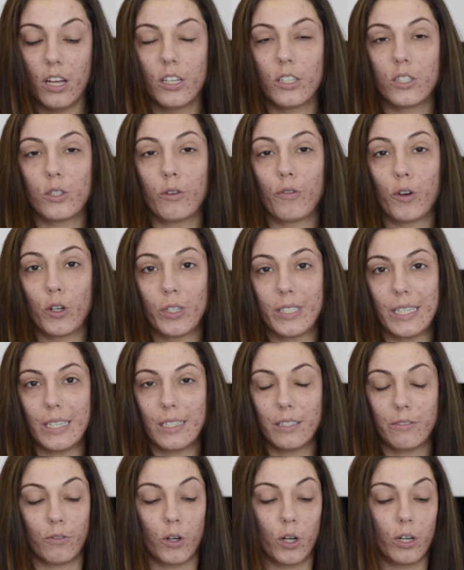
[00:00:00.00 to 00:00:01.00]
So first
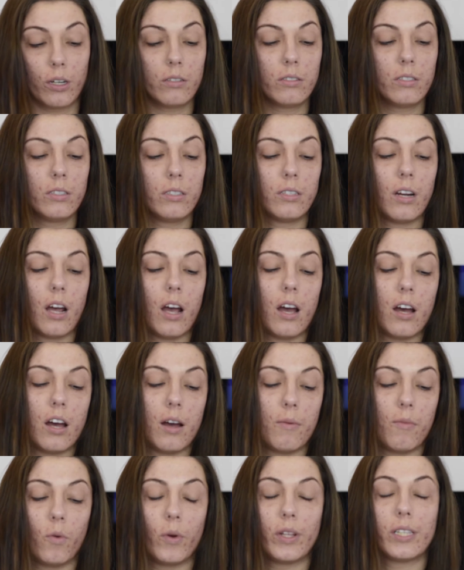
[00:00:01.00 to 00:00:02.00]
things first,
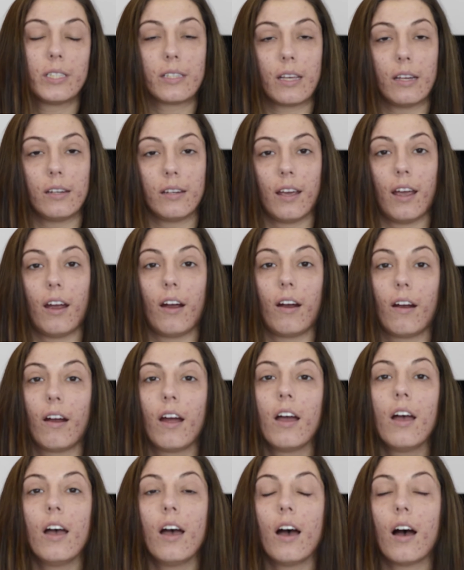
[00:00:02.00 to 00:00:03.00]
with skincare,